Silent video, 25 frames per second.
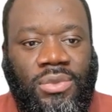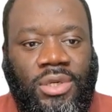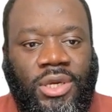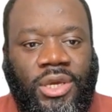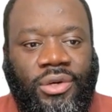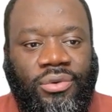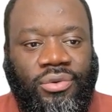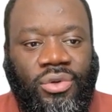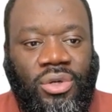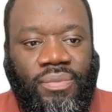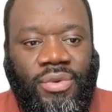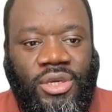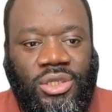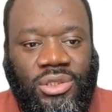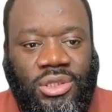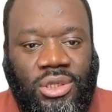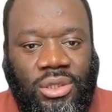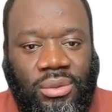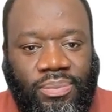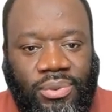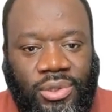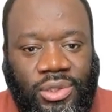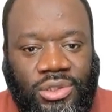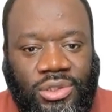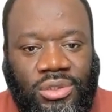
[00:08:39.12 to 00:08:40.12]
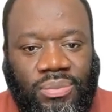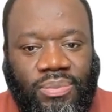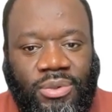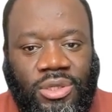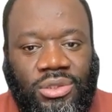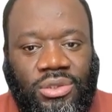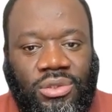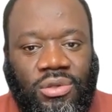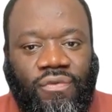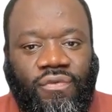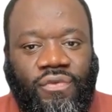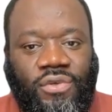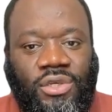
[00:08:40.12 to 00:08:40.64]
incremental
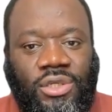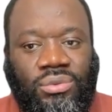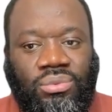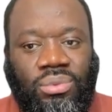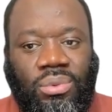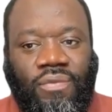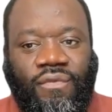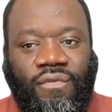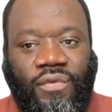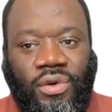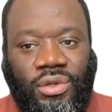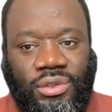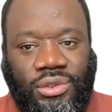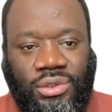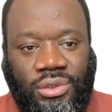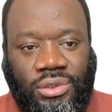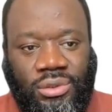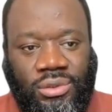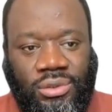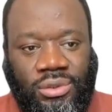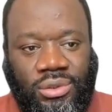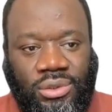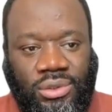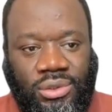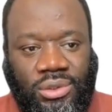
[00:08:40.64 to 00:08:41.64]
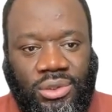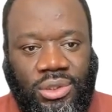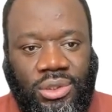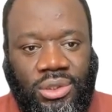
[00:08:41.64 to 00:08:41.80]
placements of network functions,